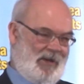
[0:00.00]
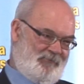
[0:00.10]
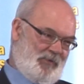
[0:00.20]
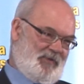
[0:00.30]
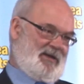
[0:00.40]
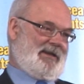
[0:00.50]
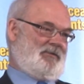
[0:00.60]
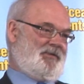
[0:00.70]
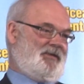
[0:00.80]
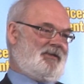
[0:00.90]
everything
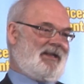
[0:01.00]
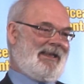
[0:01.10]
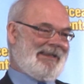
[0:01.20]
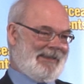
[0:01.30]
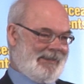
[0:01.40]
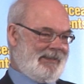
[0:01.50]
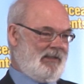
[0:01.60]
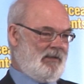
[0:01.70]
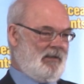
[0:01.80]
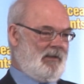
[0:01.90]
else is clearly
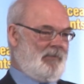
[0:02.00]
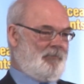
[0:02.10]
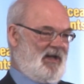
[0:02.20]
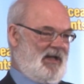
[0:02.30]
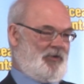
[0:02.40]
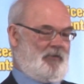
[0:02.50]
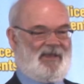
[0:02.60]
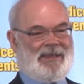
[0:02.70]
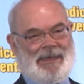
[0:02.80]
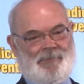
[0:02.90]
part of
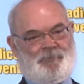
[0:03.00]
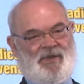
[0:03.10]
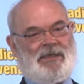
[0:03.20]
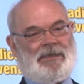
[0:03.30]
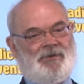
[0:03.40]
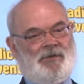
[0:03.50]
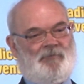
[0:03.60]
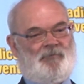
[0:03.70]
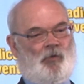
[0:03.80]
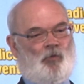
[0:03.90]
a campaign
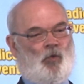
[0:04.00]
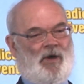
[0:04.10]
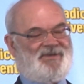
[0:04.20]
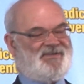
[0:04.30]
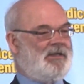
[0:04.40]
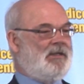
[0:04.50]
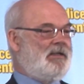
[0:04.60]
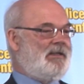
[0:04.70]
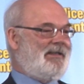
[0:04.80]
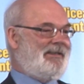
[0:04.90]
of white
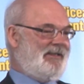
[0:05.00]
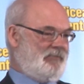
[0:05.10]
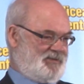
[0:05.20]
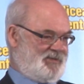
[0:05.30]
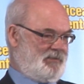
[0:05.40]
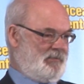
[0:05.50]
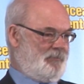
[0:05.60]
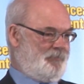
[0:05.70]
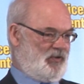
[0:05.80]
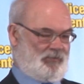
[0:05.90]
guilt
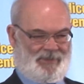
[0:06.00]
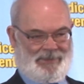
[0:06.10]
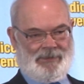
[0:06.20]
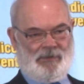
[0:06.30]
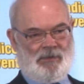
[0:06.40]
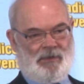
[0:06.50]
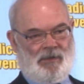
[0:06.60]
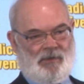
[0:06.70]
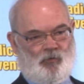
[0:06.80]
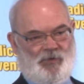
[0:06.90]
building,
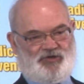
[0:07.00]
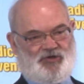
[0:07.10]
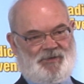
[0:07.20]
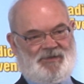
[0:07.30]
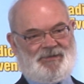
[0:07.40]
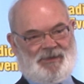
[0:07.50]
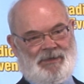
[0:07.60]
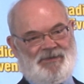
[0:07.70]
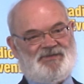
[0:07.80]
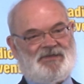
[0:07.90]
which is
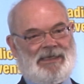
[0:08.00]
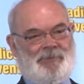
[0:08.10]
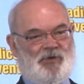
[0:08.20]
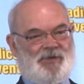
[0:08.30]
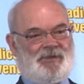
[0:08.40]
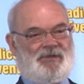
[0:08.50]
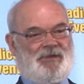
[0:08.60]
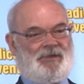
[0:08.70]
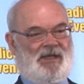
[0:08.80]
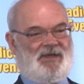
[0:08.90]
designed to keep us in a
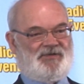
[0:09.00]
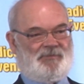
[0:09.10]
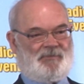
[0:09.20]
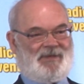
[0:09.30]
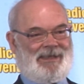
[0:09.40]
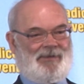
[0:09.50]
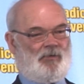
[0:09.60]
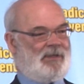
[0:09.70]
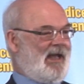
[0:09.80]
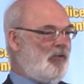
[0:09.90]
state of
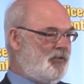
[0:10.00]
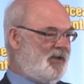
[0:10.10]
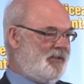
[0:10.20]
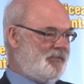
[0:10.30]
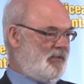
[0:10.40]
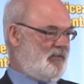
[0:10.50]
cowedness.